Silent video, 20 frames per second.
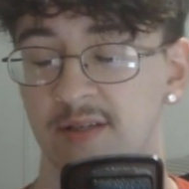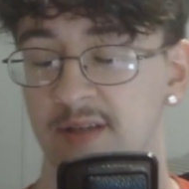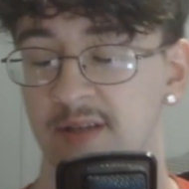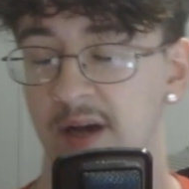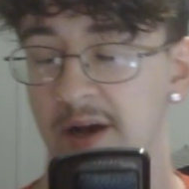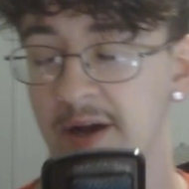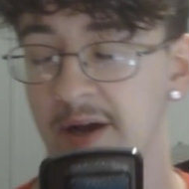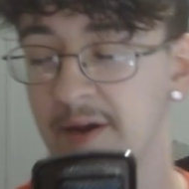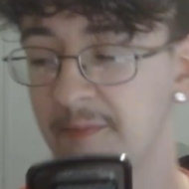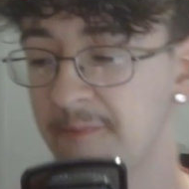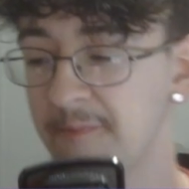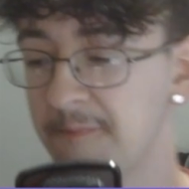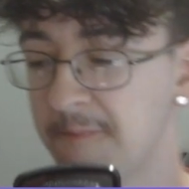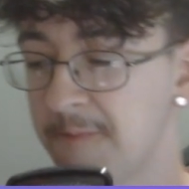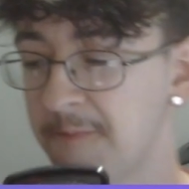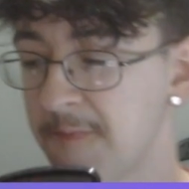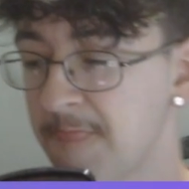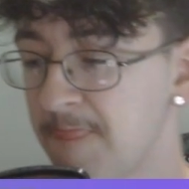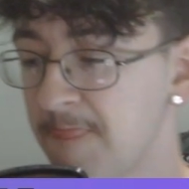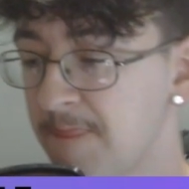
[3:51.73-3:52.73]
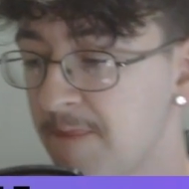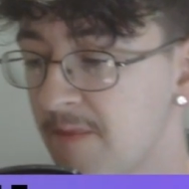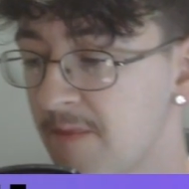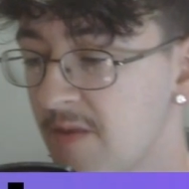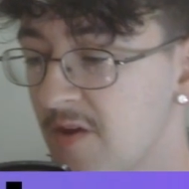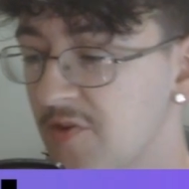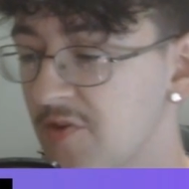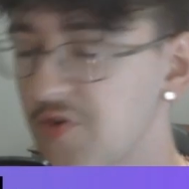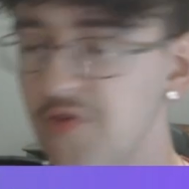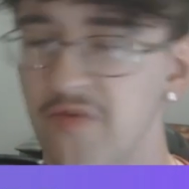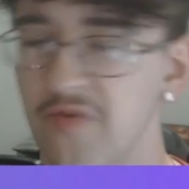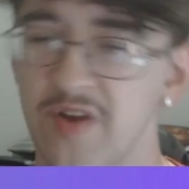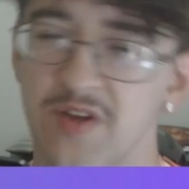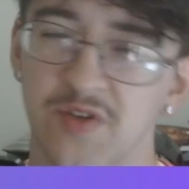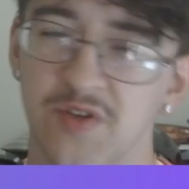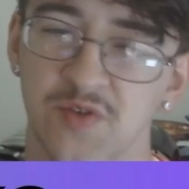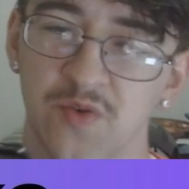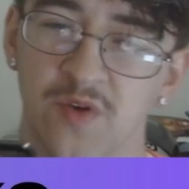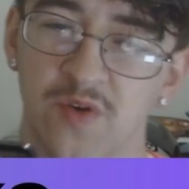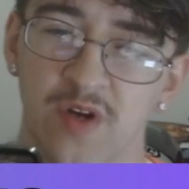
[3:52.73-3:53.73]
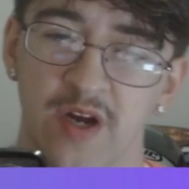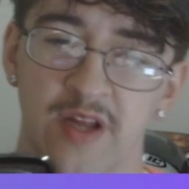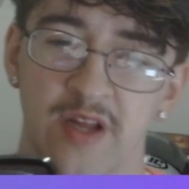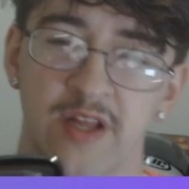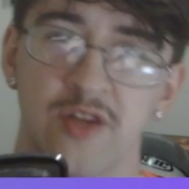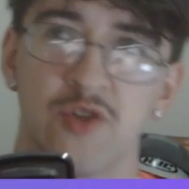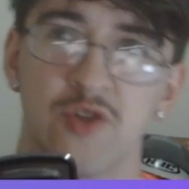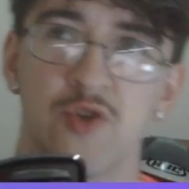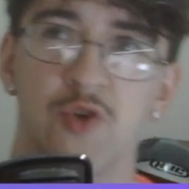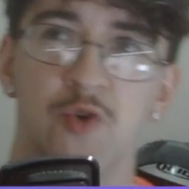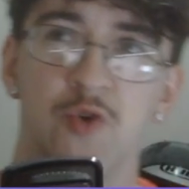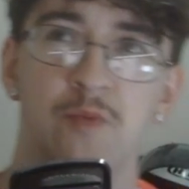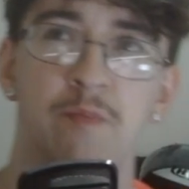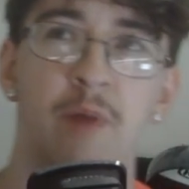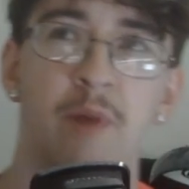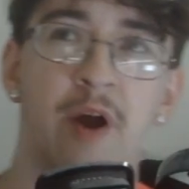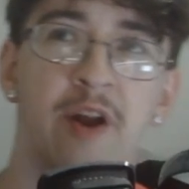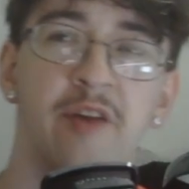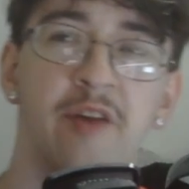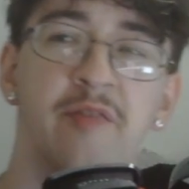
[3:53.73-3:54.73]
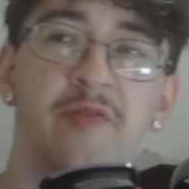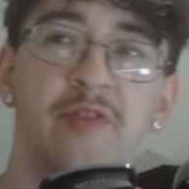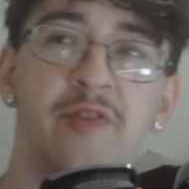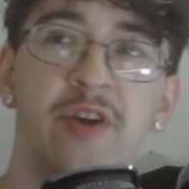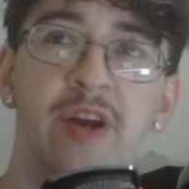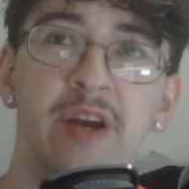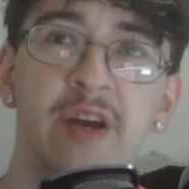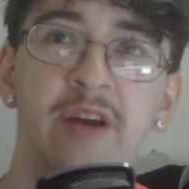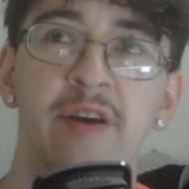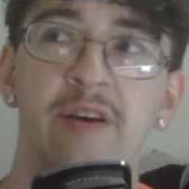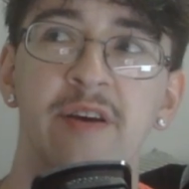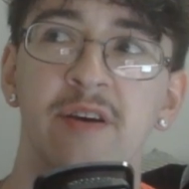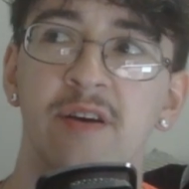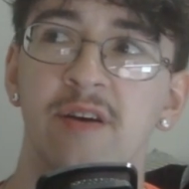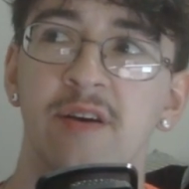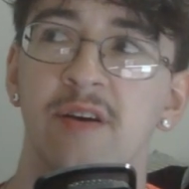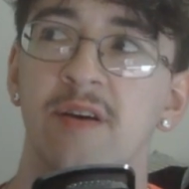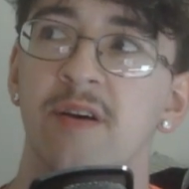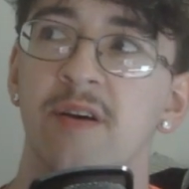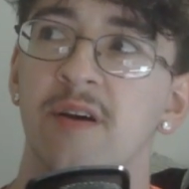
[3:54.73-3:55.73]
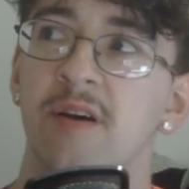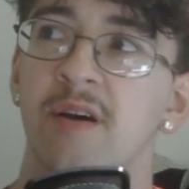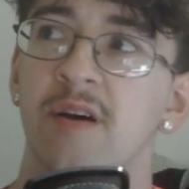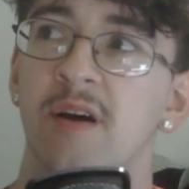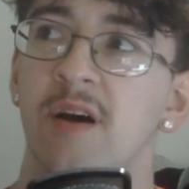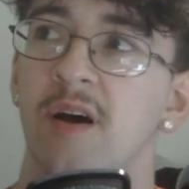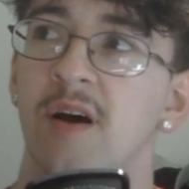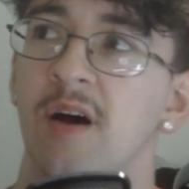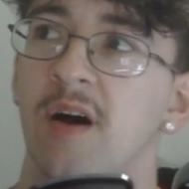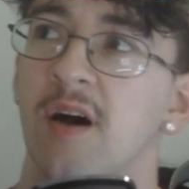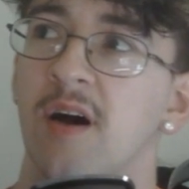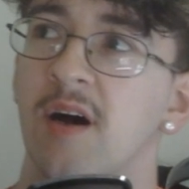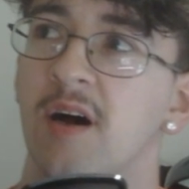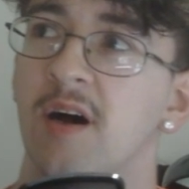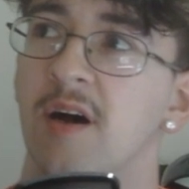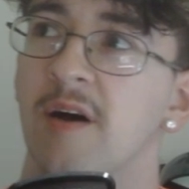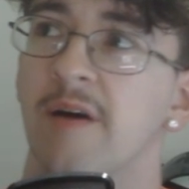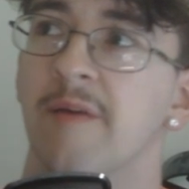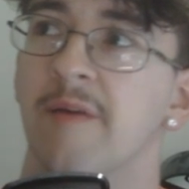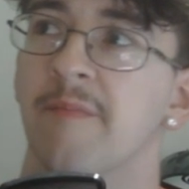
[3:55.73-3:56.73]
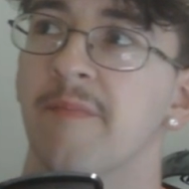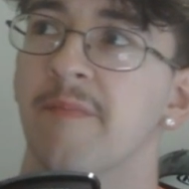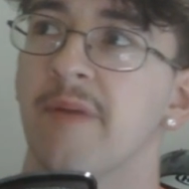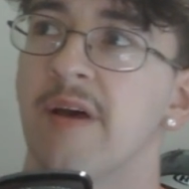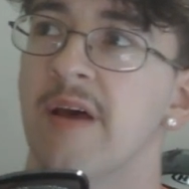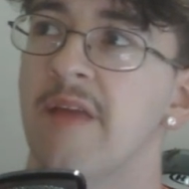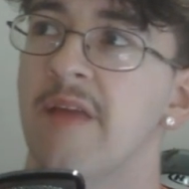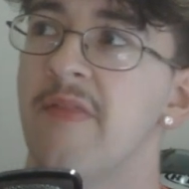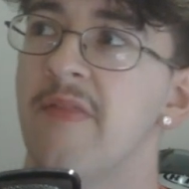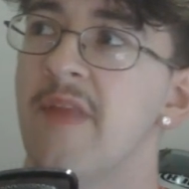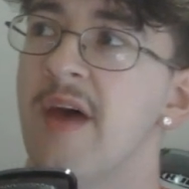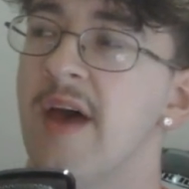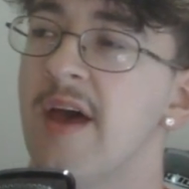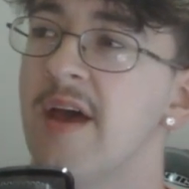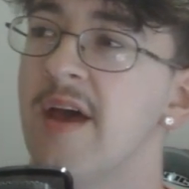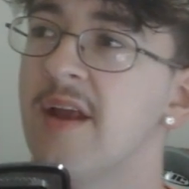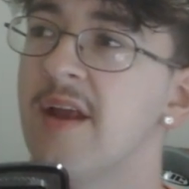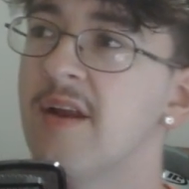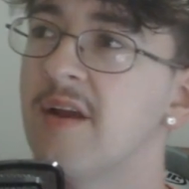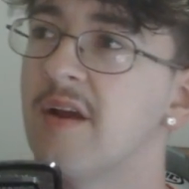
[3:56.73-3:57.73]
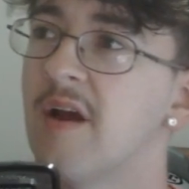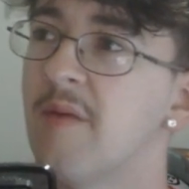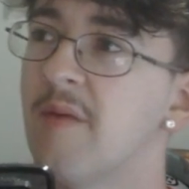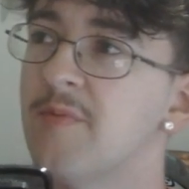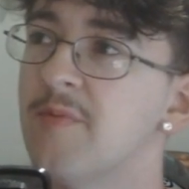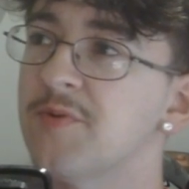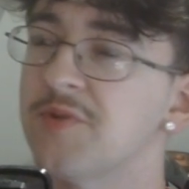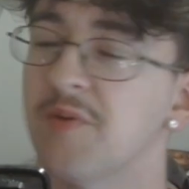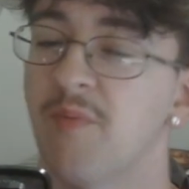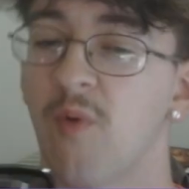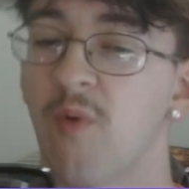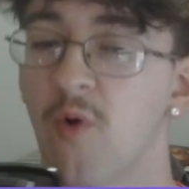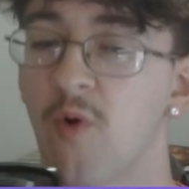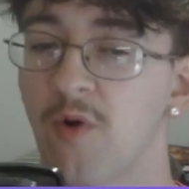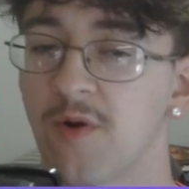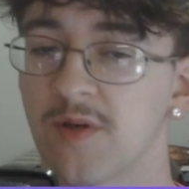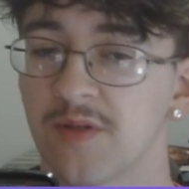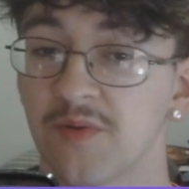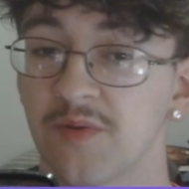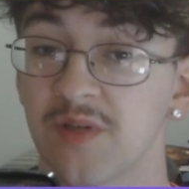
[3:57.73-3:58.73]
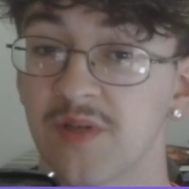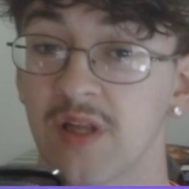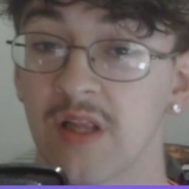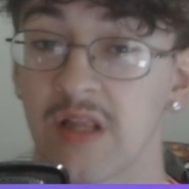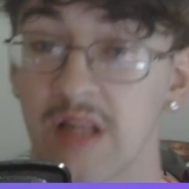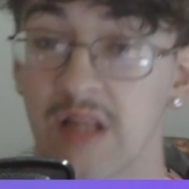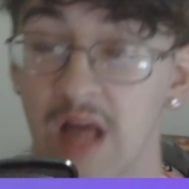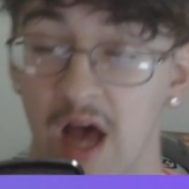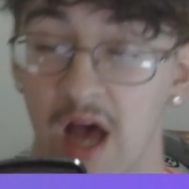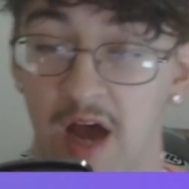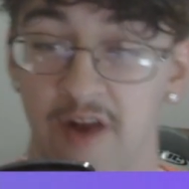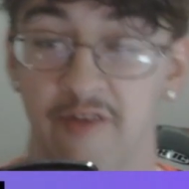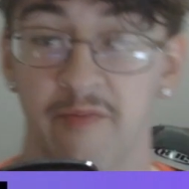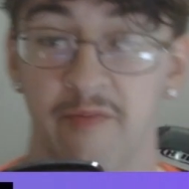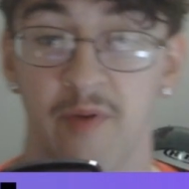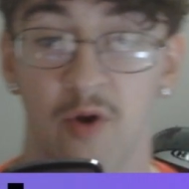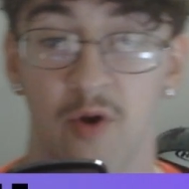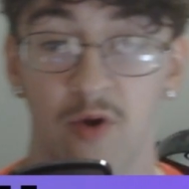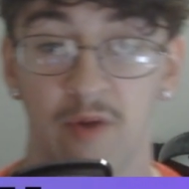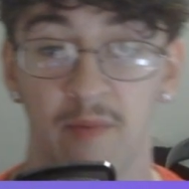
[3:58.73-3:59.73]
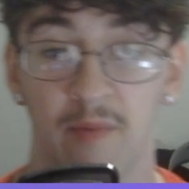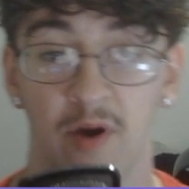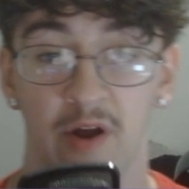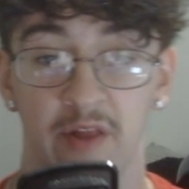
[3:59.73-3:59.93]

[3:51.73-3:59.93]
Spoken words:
2 Venusaur and then 2 Butterfree, and then a couple supporters. It was a lot of Pokemon